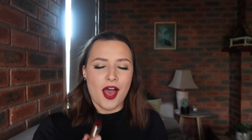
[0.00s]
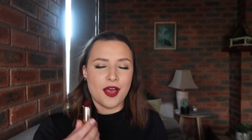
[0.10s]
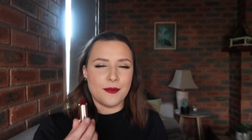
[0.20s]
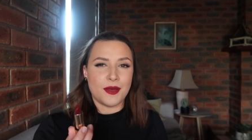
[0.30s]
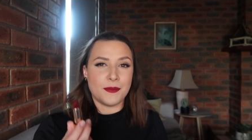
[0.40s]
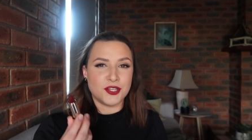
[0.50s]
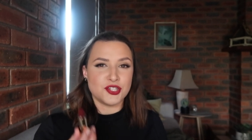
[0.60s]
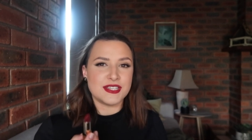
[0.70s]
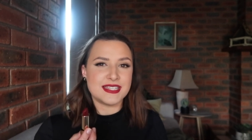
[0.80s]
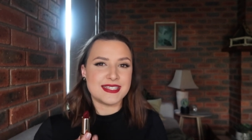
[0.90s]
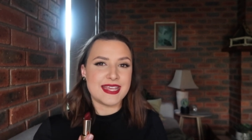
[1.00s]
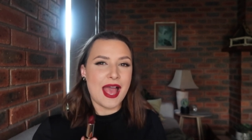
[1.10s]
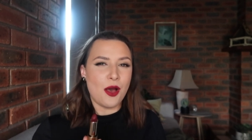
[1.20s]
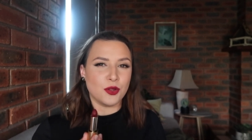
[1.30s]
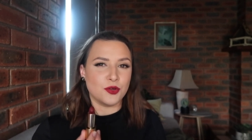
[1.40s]
I'm interested to see
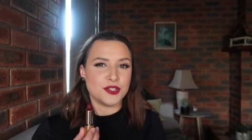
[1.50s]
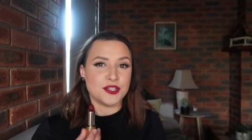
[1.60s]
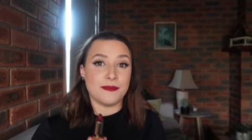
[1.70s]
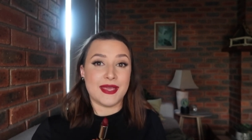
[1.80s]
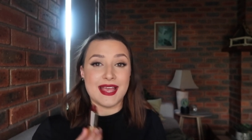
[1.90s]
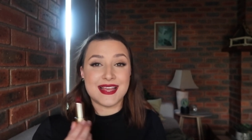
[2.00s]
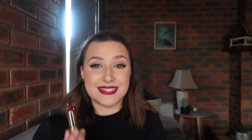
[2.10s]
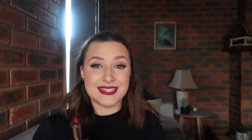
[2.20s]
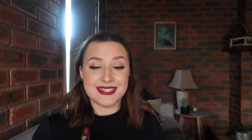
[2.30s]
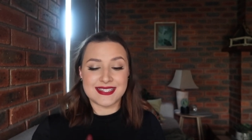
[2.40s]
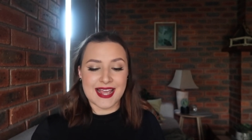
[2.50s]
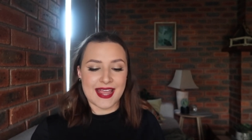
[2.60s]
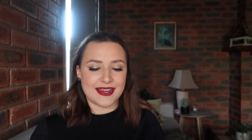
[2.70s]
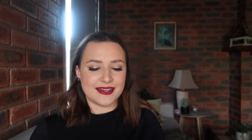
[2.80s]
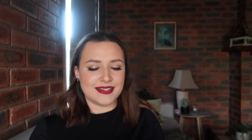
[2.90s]
how it looks on me as a
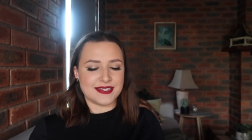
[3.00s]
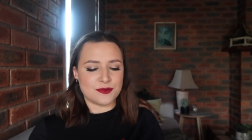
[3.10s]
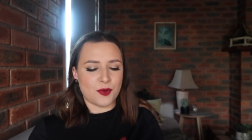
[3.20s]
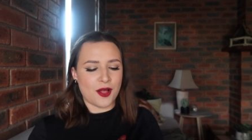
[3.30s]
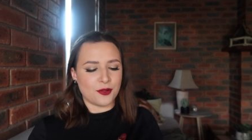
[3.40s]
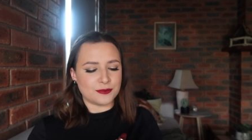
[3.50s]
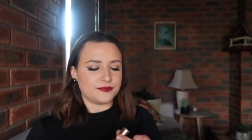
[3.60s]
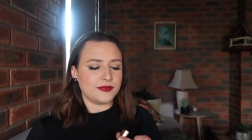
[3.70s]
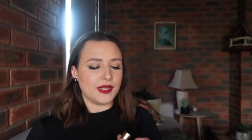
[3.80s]
stain as well.